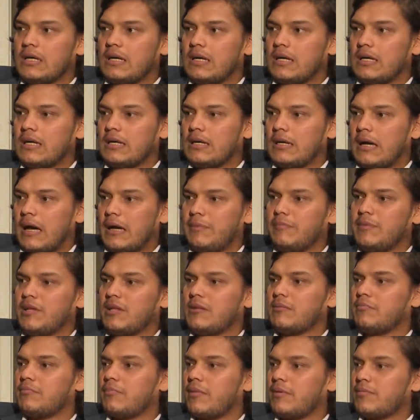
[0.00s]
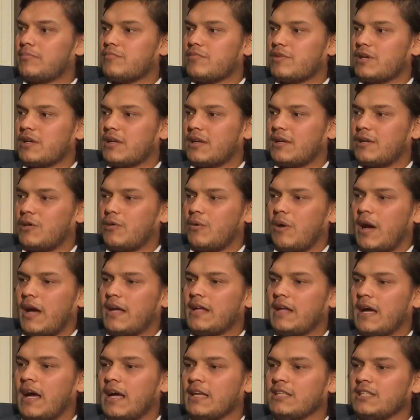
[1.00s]
uh, I mean, you know,
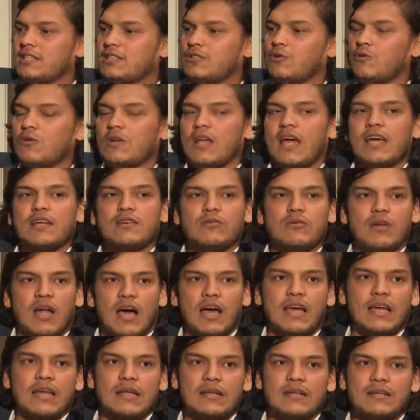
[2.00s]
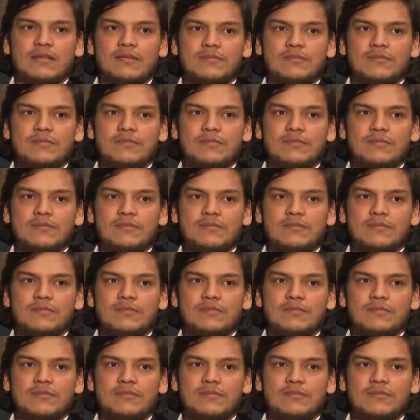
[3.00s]
I, I just don't like to lie.